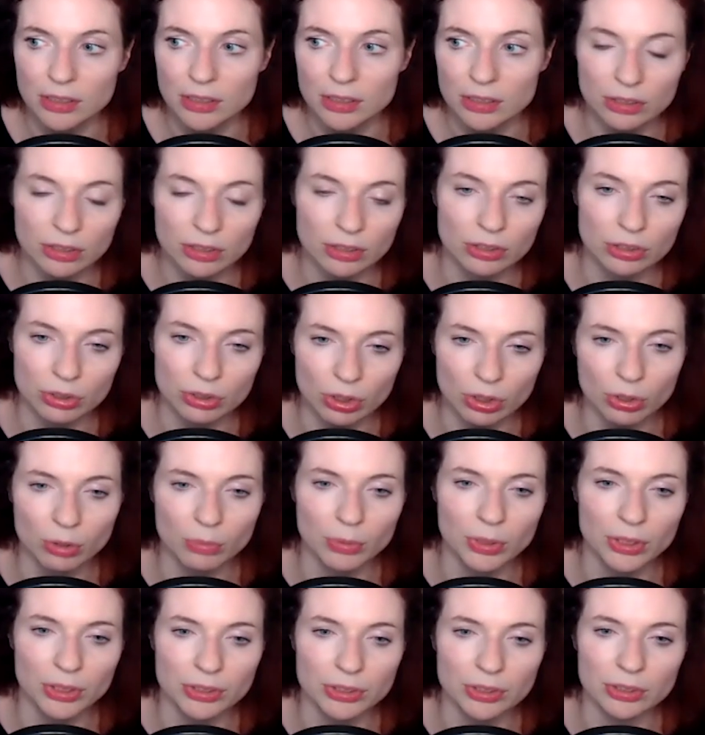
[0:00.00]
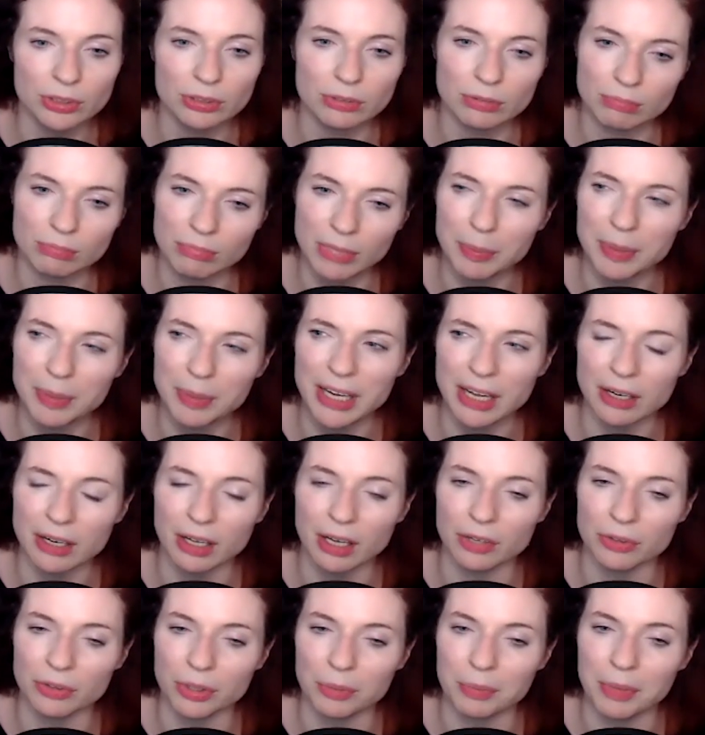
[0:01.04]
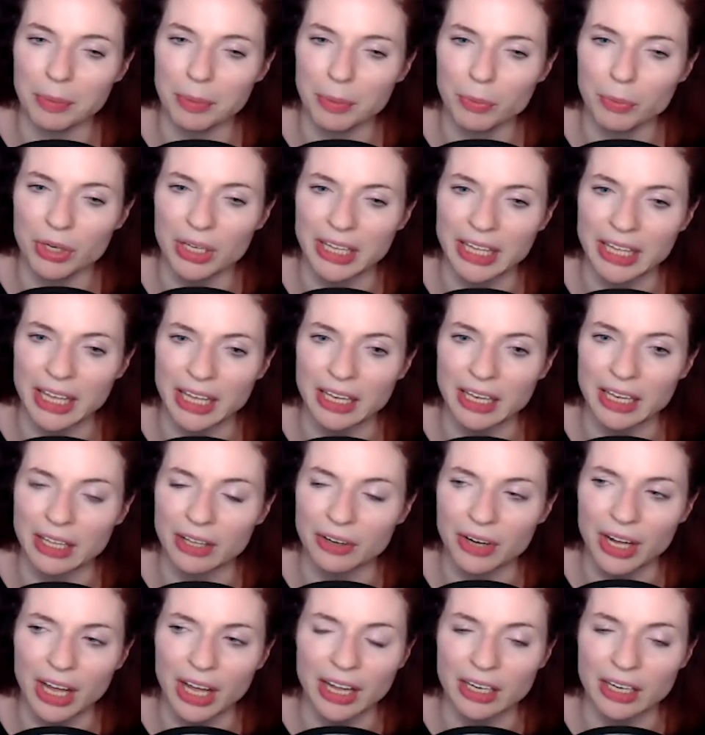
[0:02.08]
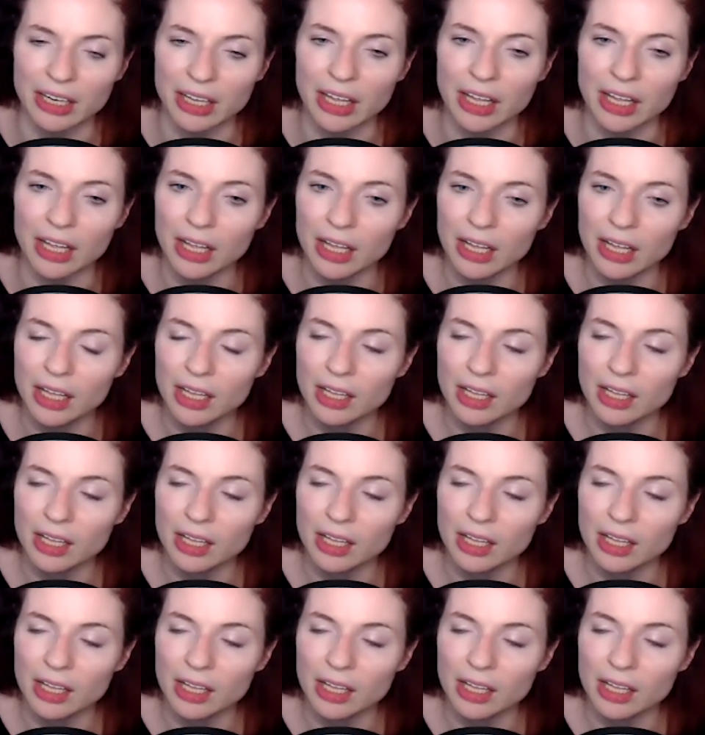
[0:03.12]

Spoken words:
So there's almost, maybe not 100, maybe more like 80 or 90,